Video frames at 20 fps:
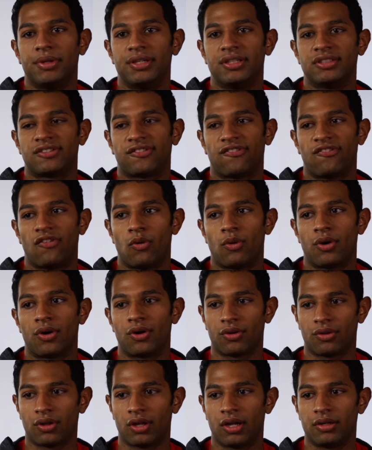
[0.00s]
is
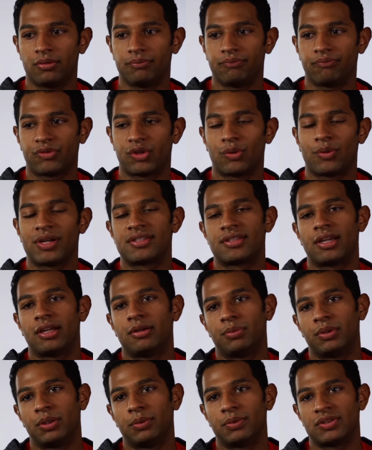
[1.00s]
for the west side
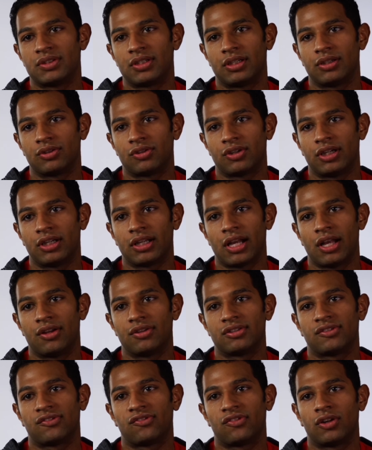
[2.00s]
of Bloomington, creating
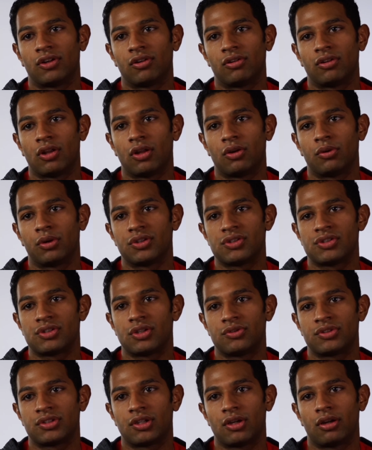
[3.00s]
homes for lower
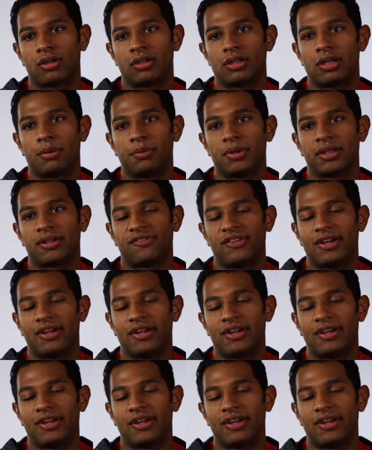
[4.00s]
socioeconomic